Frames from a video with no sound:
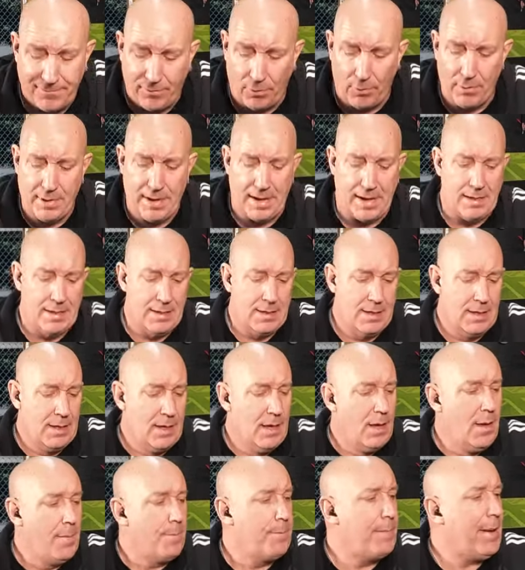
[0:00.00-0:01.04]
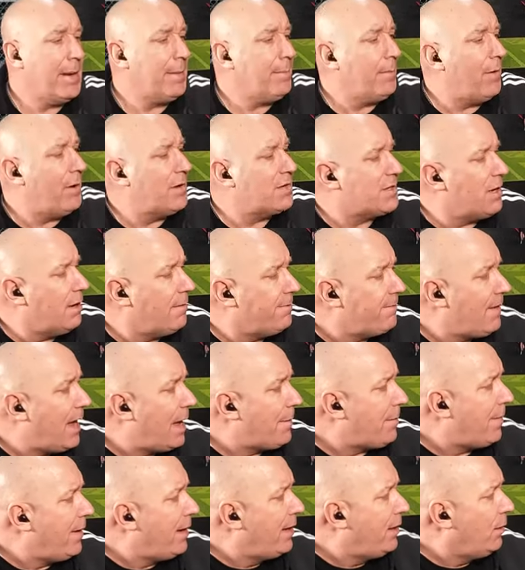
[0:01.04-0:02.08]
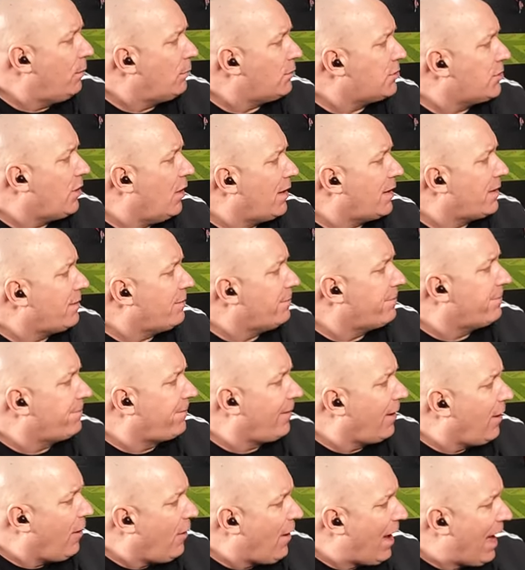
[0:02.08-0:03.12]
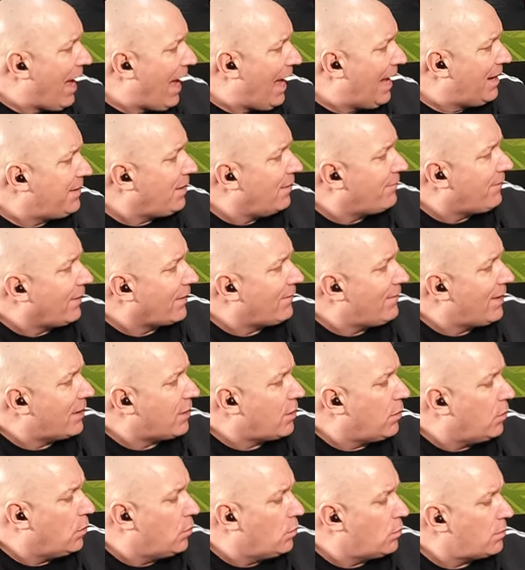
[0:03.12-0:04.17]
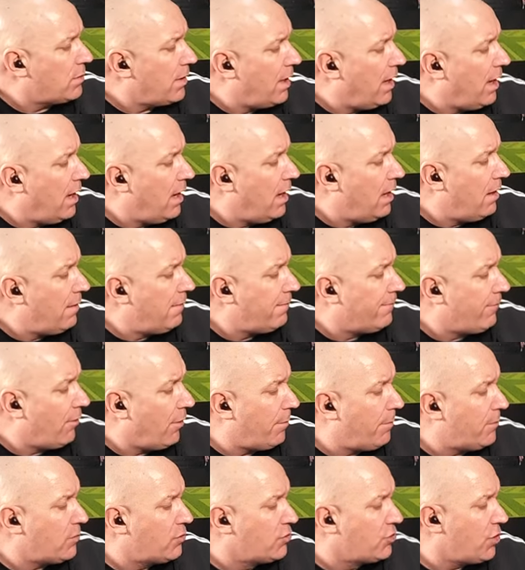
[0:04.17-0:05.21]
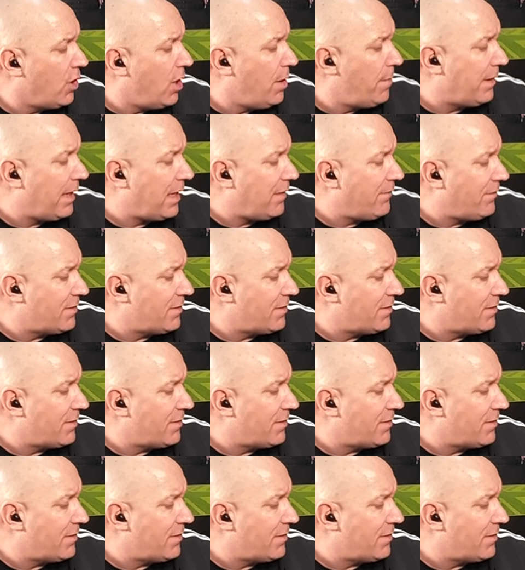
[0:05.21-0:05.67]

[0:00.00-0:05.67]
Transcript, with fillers: for you. Picked myself up a little tiny Feuerhand, I think they're called, from Germany.